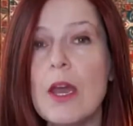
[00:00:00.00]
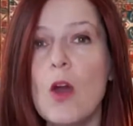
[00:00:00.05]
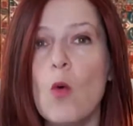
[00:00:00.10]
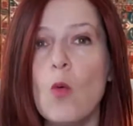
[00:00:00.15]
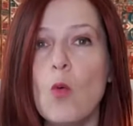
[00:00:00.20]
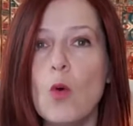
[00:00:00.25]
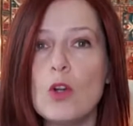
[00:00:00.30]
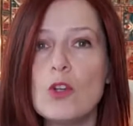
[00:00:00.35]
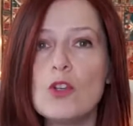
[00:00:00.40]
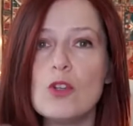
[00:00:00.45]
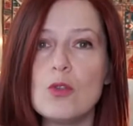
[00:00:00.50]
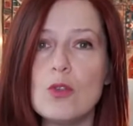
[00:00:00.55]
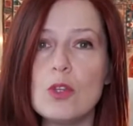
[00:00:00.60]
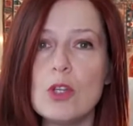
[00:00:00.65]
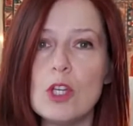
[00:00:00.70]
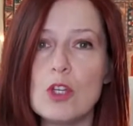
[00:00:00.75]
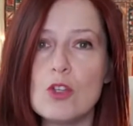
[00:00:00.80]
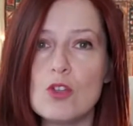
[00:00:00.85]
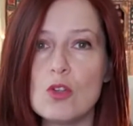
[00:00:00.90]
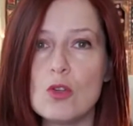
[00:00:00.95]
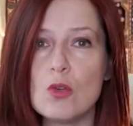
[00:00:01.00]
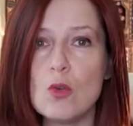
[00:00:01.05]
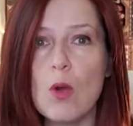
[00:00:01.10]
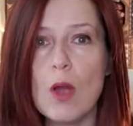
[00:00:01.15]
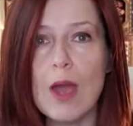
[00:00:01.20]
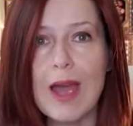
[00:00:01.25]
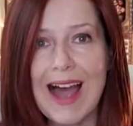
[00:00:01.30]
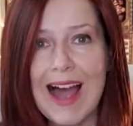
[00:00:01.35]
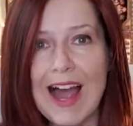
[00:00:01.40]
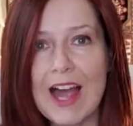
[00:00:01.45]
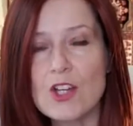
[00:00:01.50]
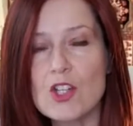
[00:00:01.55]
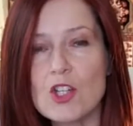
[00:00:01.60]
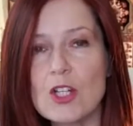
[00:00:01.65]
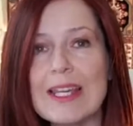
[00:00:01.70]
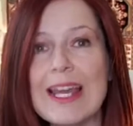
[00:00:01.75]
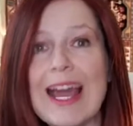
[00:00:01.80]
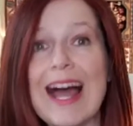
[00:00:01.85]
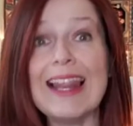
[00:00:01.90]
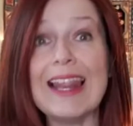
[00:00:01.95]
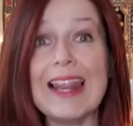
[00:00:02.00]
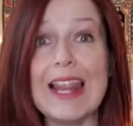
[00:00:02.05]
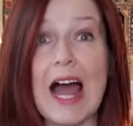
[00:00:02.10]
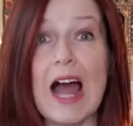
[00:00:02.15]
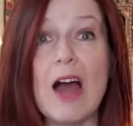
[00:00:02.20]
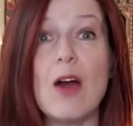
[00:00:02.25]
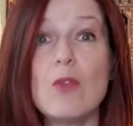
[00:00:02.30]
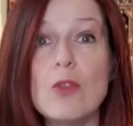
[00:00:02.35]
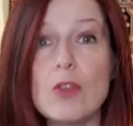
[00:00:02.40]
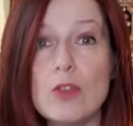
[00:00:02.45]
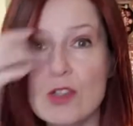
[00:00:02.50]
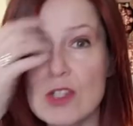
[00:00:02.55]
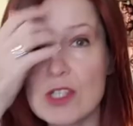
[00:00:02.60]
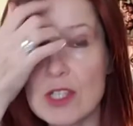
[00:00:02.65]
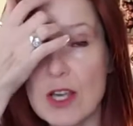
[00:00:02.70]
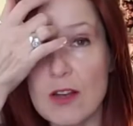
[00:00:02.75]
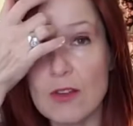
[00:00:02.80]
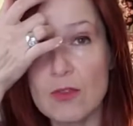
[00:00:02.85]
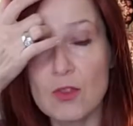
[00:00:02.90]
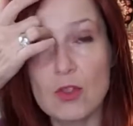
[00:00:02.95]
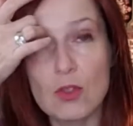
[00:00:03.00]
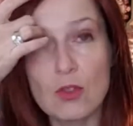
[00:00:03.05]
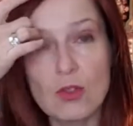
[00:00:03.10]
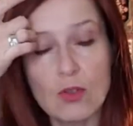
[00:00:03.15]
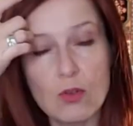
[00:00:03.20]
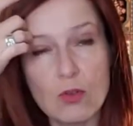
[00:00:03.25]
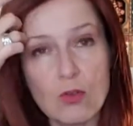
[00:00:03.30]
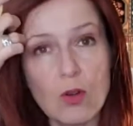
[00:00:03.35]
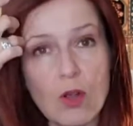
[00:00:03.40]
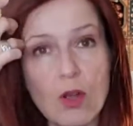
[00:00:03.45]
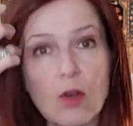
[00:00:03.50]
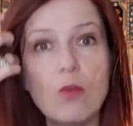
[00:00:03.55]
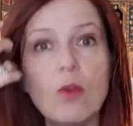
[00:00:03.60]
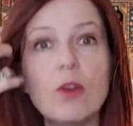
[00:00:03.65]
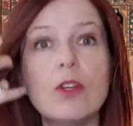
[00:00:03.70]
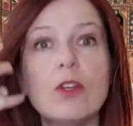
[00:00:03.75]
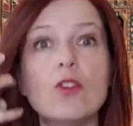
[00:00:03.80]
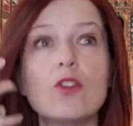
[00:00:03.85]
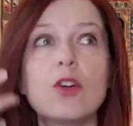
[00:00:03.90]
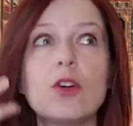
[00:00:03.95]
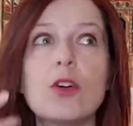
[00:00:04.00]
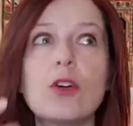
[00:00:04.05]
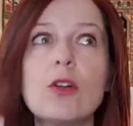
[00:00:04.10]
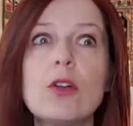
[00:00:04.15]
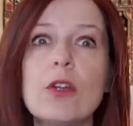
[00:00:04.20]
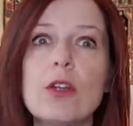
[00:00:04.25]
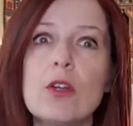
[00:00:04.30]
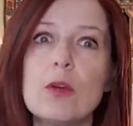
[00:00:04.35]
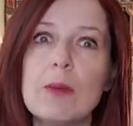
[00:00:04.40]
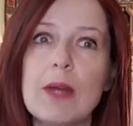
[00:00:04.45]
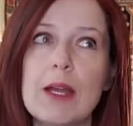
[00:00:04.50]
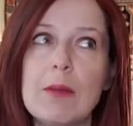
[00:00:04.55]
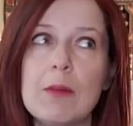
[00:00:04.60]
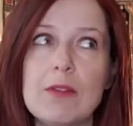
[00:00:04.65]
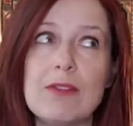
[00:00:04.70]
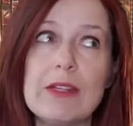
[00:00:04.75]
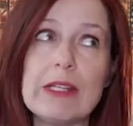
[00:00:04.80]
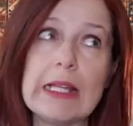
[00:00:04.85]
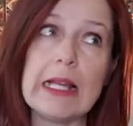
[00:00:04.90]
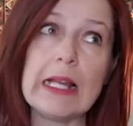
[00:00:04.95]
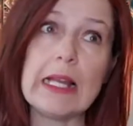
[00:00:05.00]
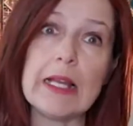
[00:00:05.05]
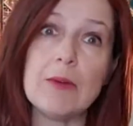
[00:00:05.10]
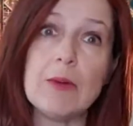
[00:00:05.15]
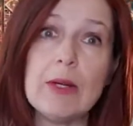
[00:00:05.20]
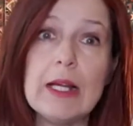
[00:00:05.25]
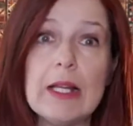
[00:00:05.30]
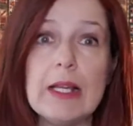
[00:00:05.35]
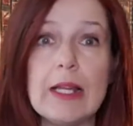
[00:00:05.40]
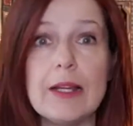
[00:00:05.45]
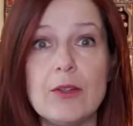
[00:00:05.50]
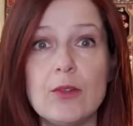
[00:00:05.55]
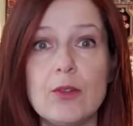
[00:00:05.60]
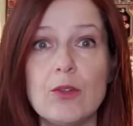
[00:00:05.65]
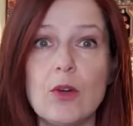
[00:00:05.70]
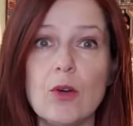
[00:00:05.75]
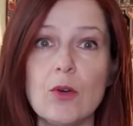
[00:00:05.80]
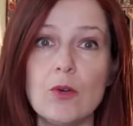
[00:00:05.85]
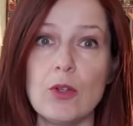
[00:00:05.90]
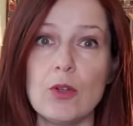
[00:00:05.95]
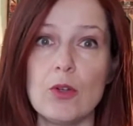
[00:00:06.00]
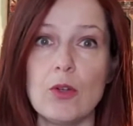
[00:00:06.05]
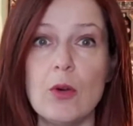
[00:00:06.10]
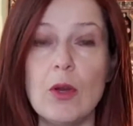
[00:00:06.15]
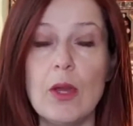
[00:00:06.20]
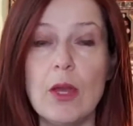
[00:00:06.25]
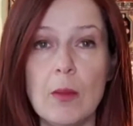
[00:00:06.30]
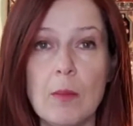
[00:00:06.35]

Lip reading: what you need to actually allow yourself to do, when internally you might be feeling like, well, I don't know,